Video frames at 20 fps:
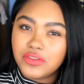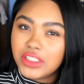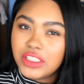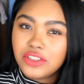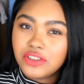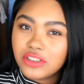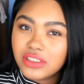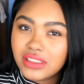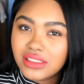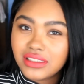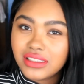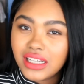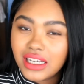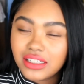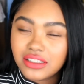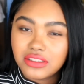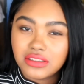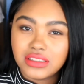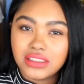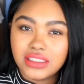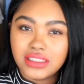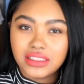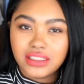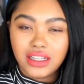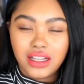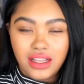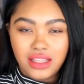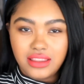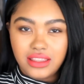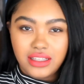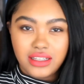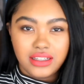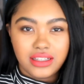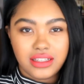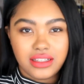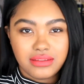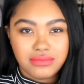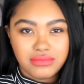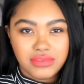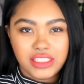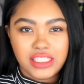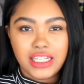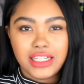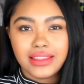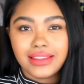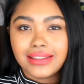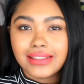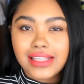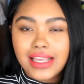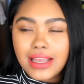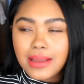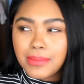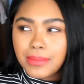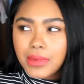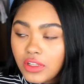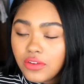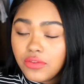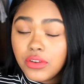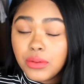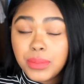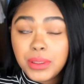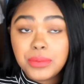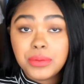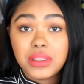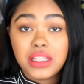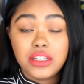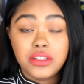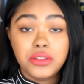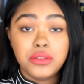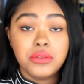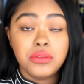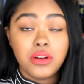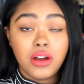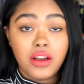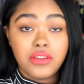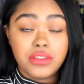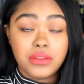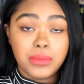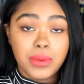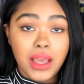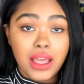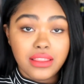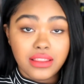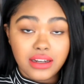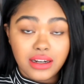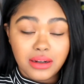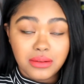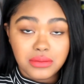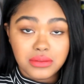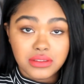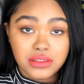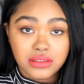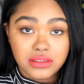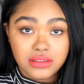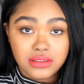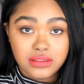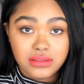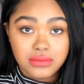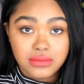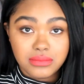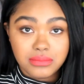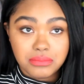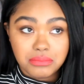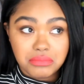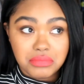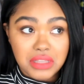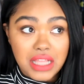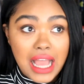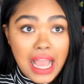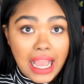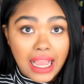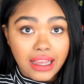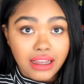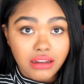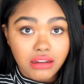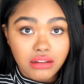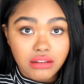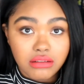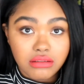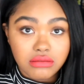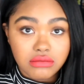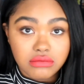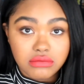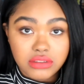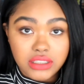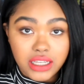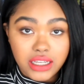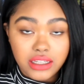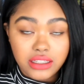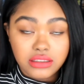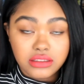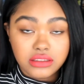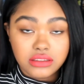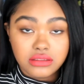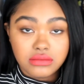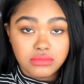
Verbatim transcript: of interest actually. I think it stayed the same. For people that knew off the bat that I was black, they